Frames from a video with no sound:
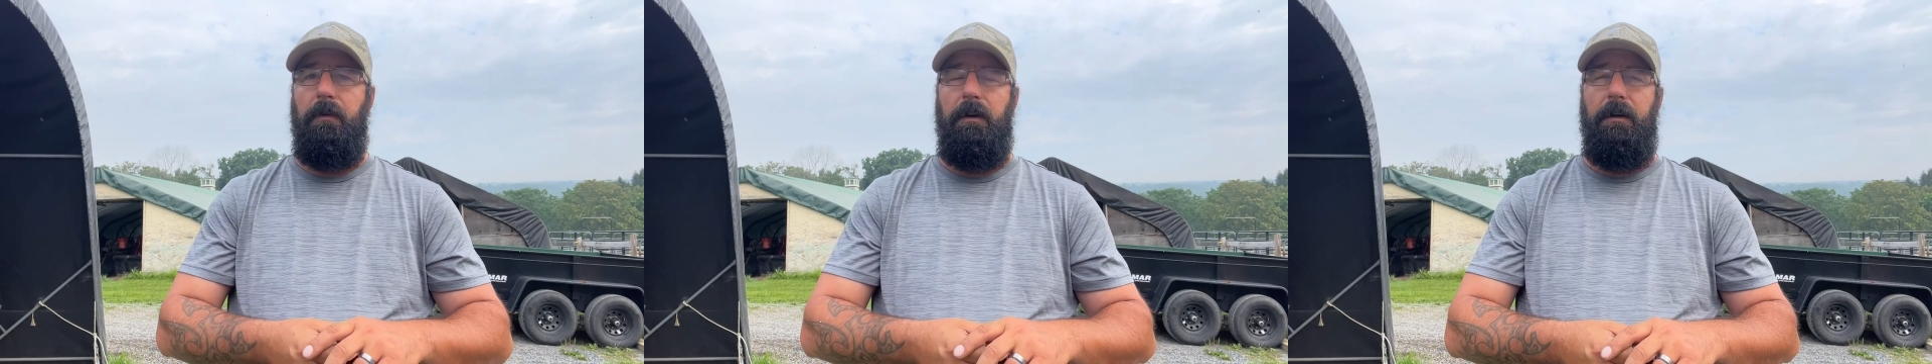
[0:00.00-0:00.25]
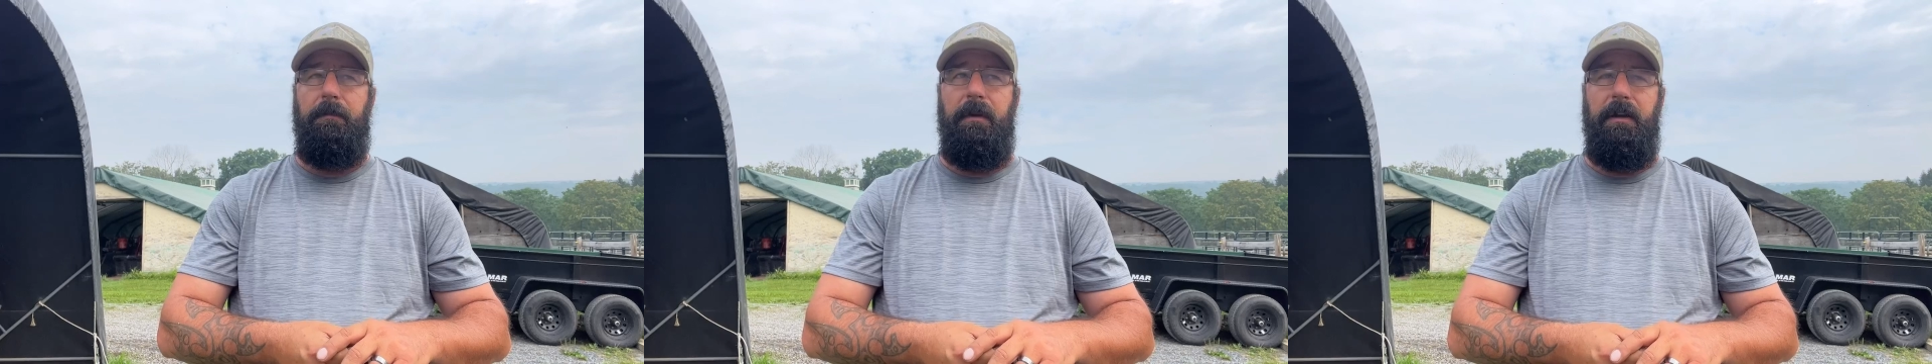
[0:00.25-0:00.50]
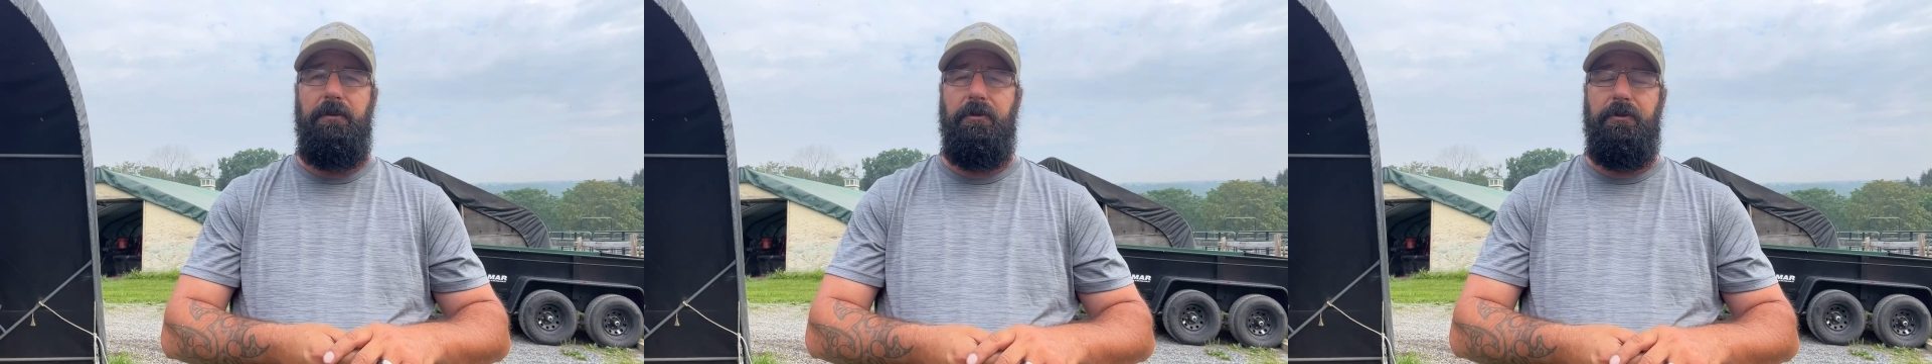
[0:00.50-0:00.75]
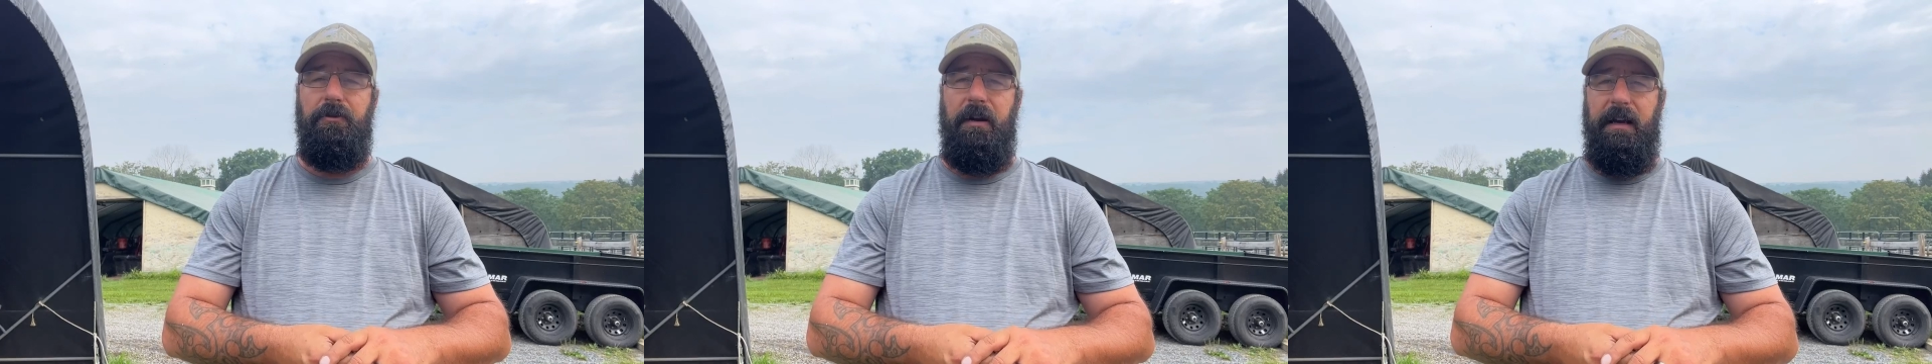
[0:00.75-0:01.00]

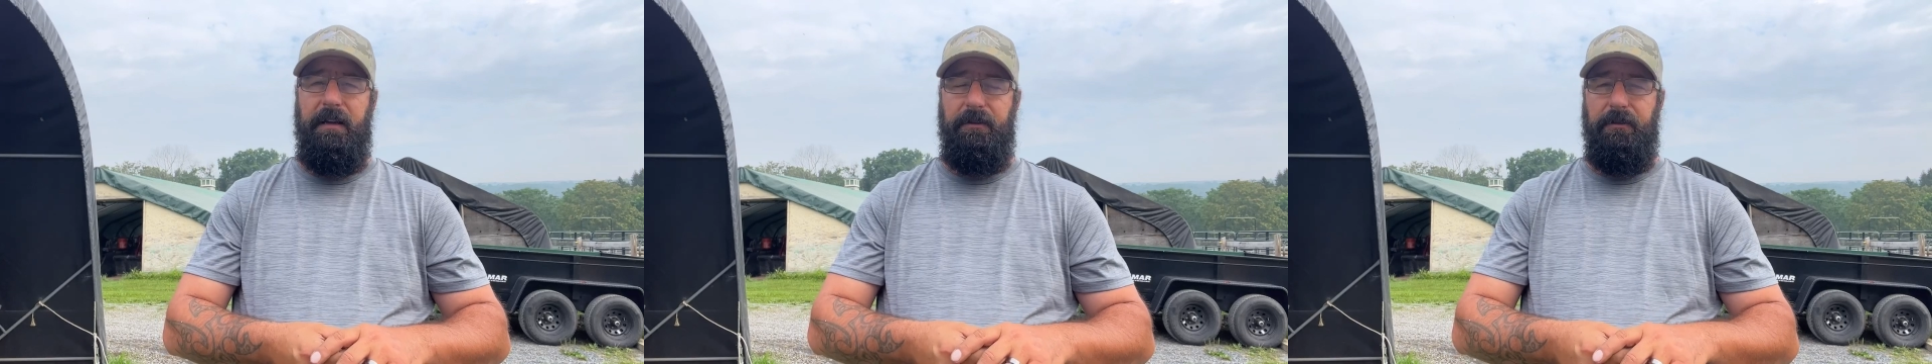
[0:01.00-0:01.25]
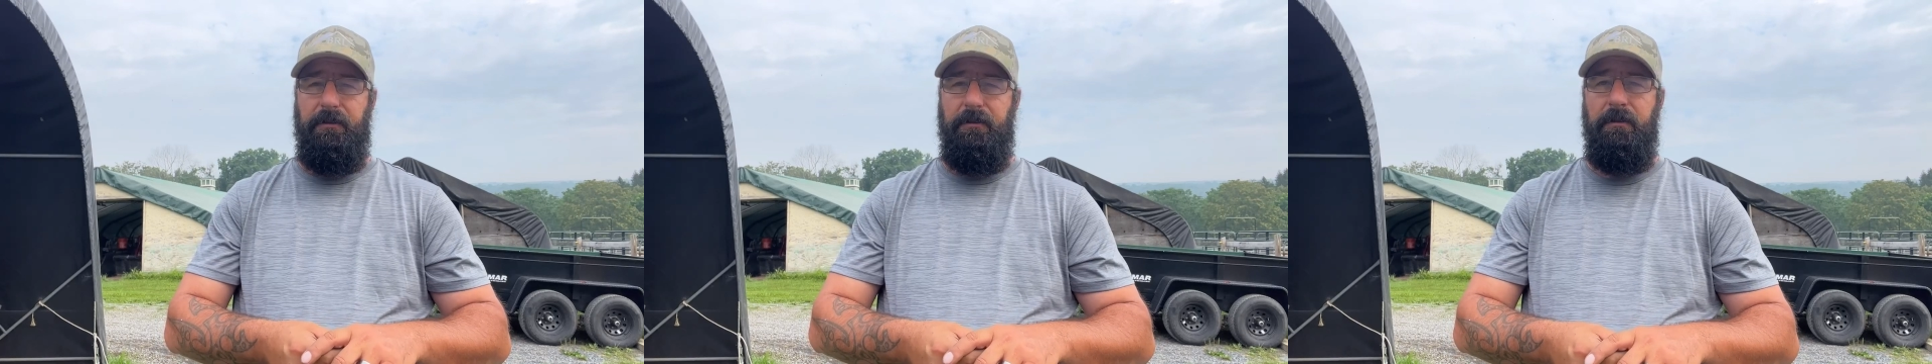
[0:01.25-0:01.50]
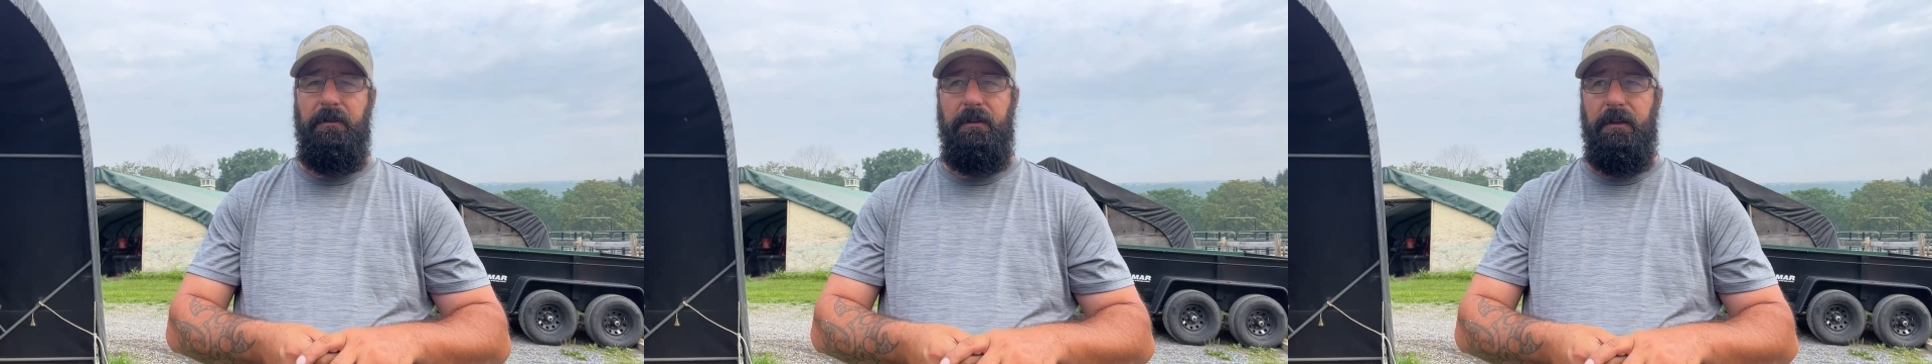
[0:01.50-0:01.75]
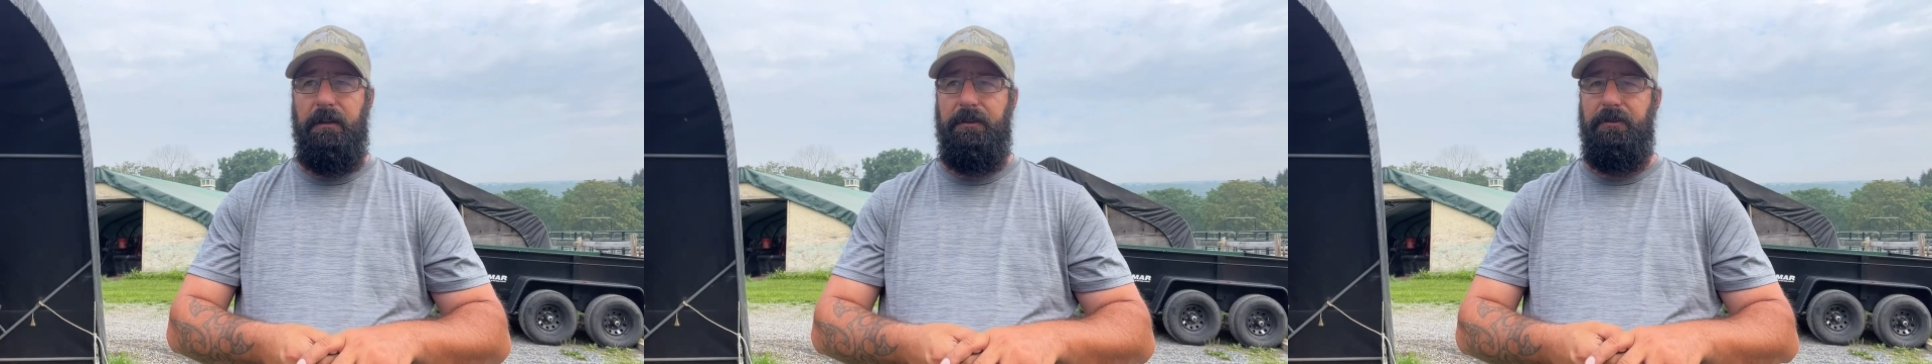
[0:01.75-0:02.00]
Mahindra tractor
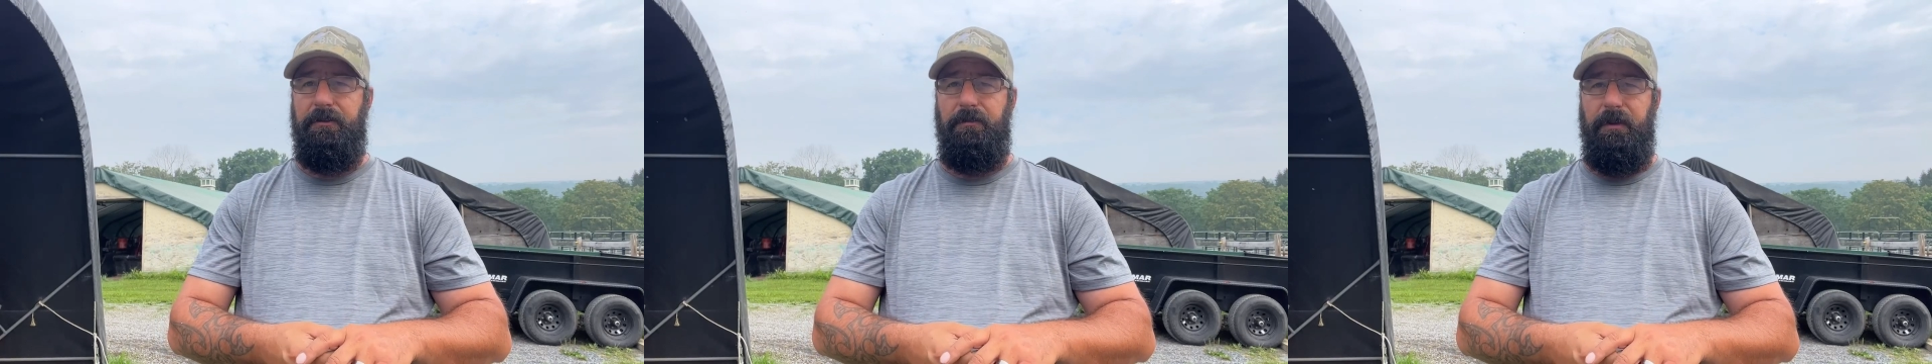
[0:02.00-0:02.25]
just